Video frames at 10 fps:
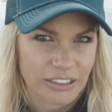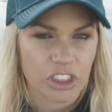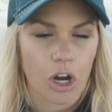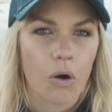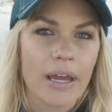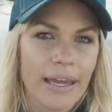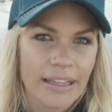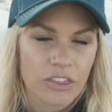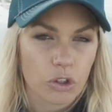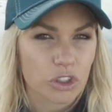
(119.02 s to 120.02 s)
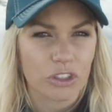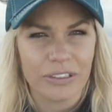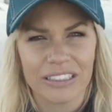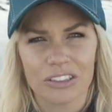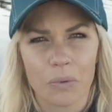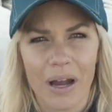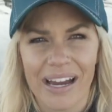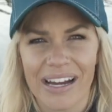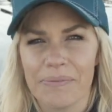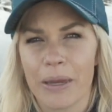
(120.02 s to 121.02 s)
So those are the reasons why
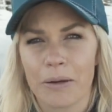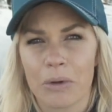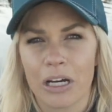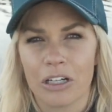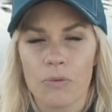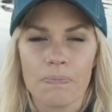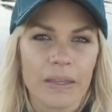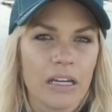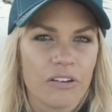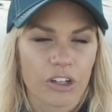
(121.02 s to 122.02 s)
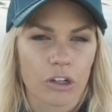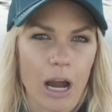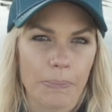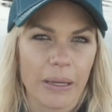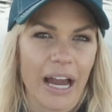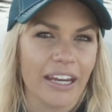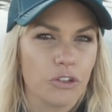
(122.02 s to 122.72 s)
I pick mono. For crappie, I do